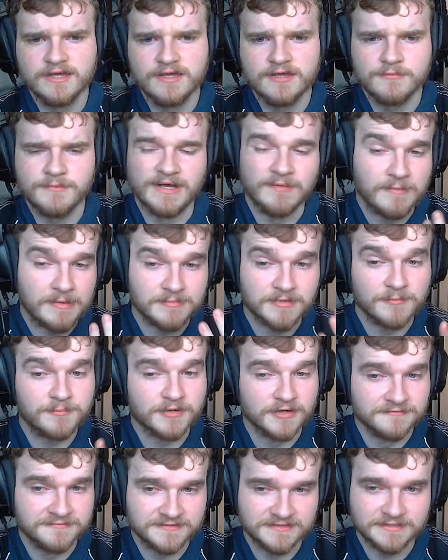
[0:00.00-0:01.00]
Well, maybe not
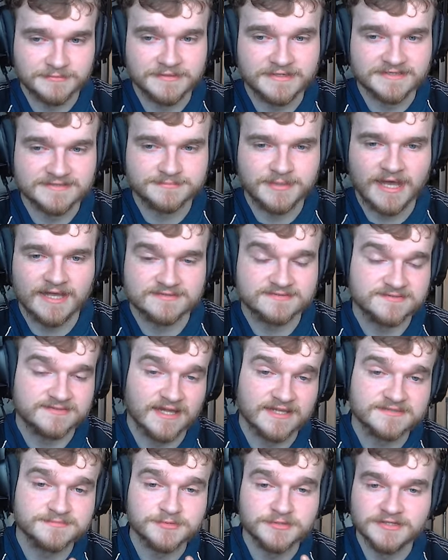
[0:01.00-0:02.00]
perfectly with his pass
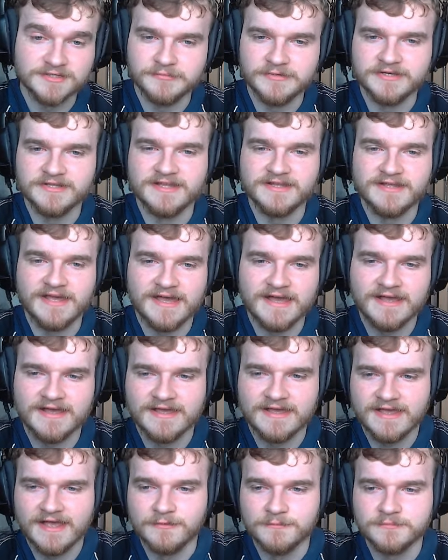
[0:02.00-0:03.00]
stats, but it will
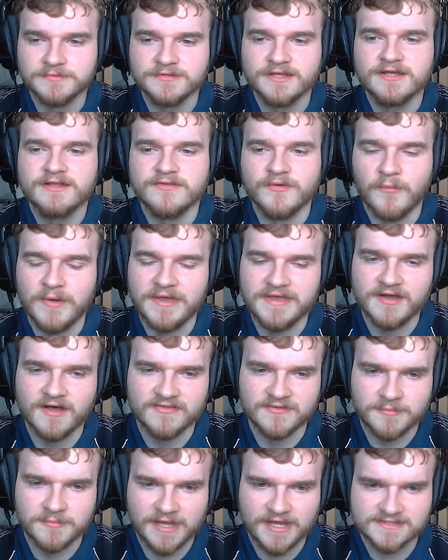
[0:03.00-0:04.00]
help the weight on
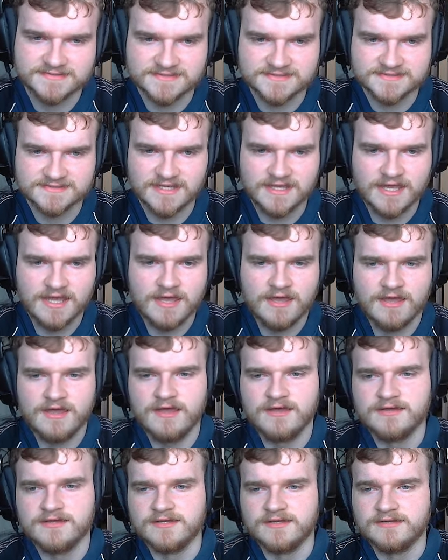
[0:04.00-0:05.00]
the passes.
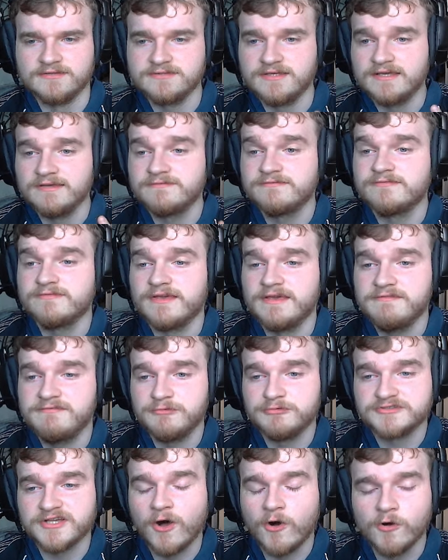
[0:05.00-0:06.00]
If he
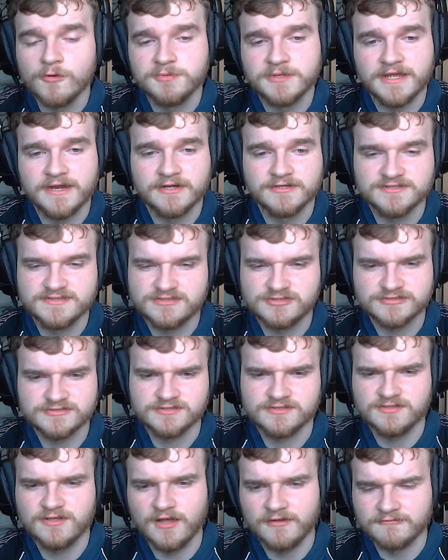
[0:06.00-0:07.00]
was a whole player, this is
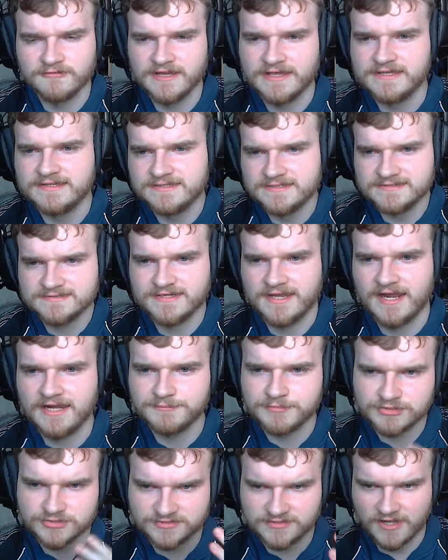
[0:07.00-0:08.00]
just not related to this card,
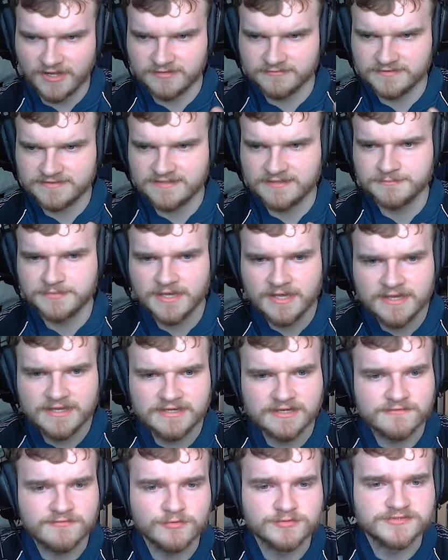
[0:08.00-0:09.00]
but just kind of a tip.
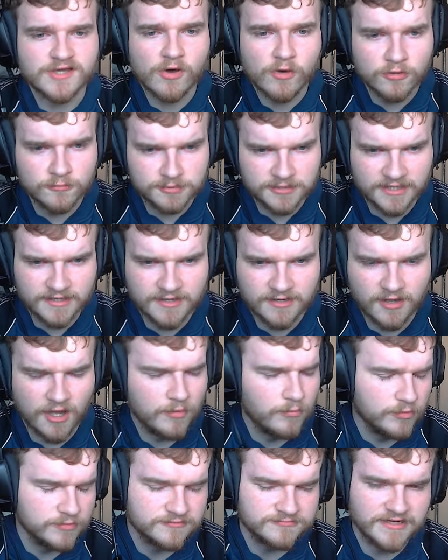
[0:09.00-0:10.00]
If he was a whole player, I
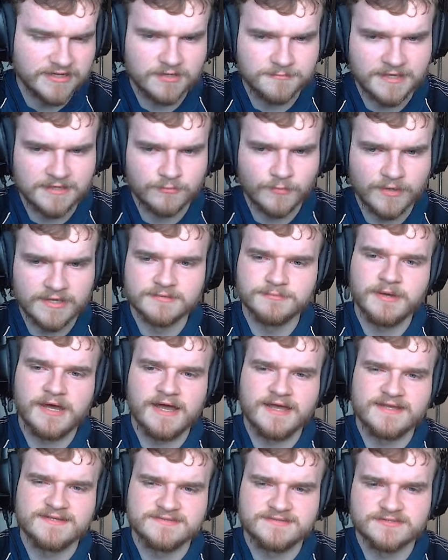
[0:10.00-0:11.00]
wouldn't recommend weighted
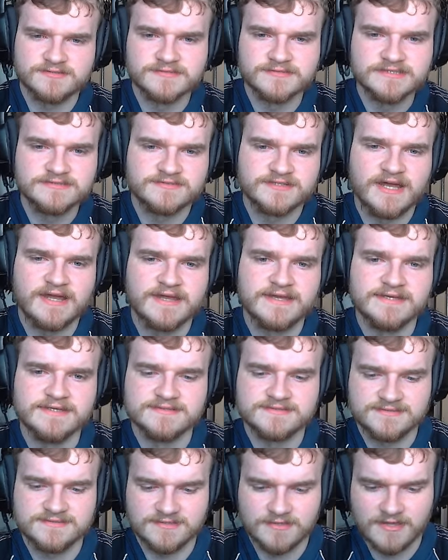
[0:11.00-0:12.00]
pass. The reason for that
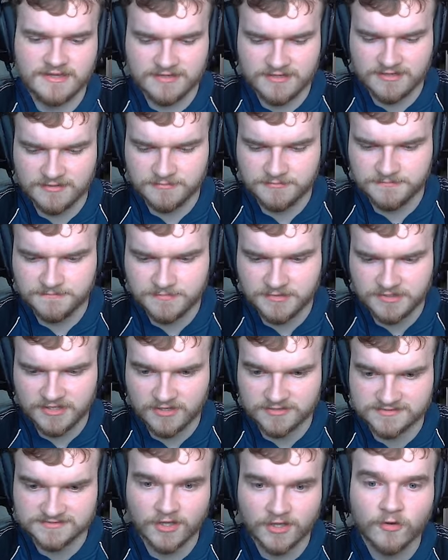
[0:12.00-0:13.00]
is
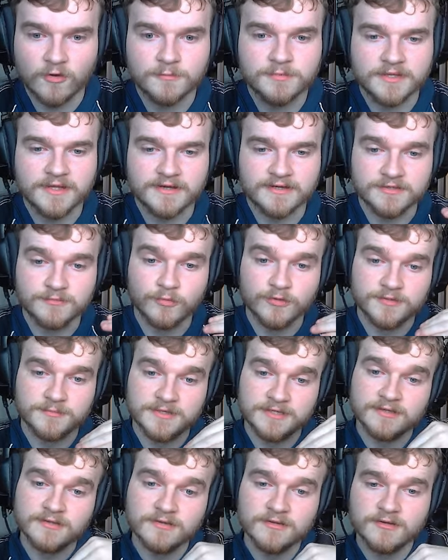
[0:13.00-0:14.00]
because he's a whole player, he would have
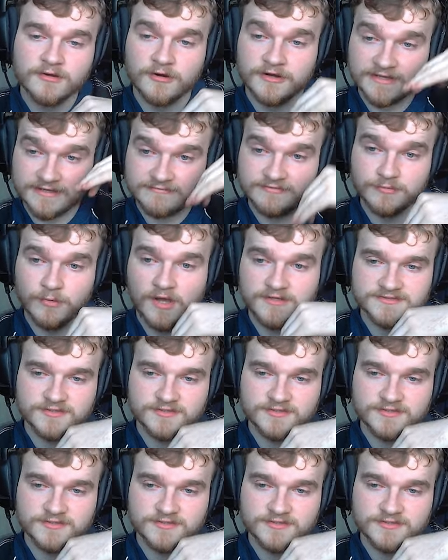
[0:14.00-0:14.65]
been, or if he was a